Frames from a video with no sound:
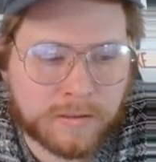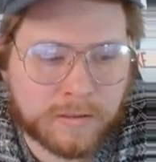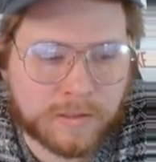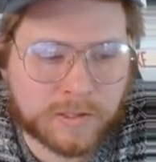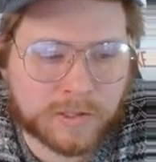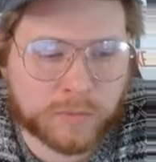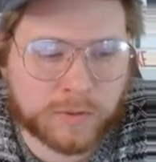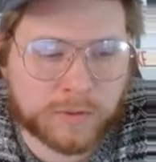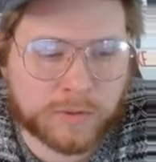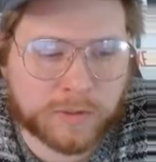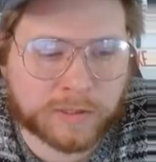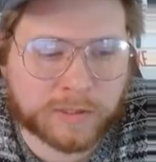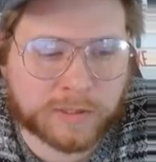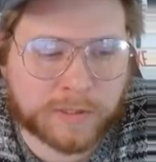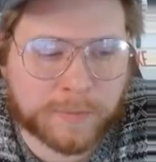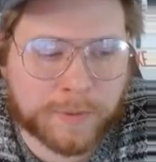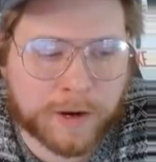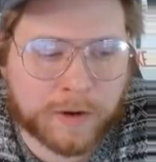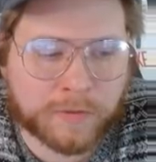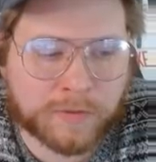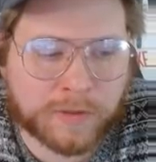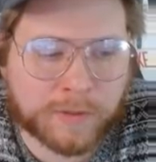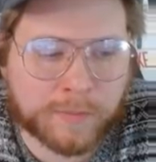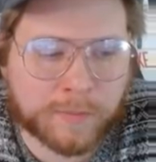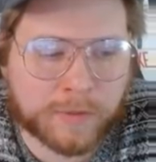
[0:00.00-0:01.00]
Does it redirect the
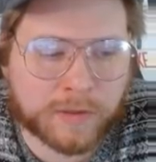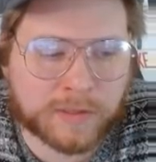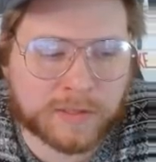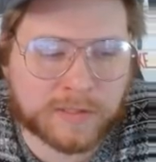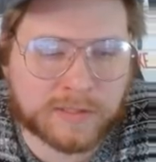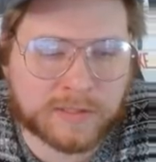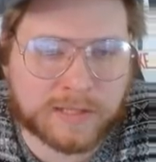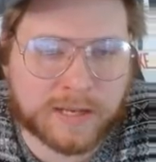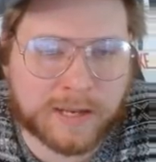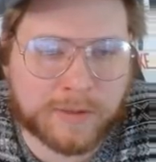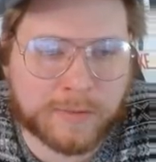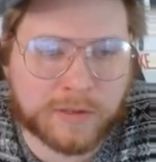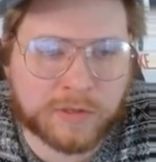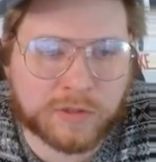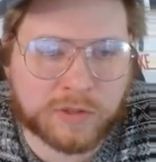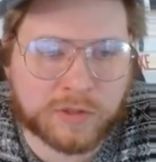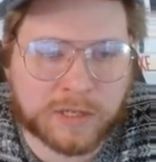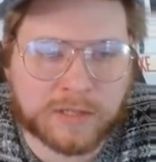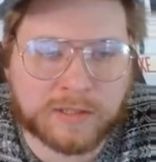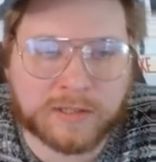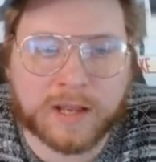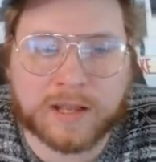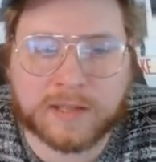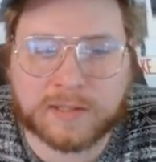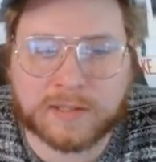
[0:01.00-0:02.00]
power moth as damage?
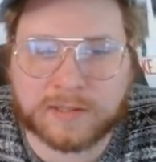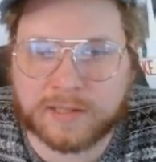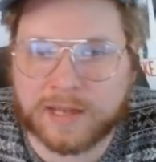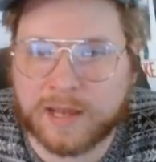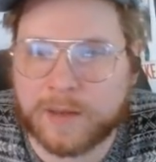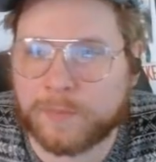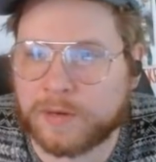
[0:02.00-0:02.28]
It does, yeah,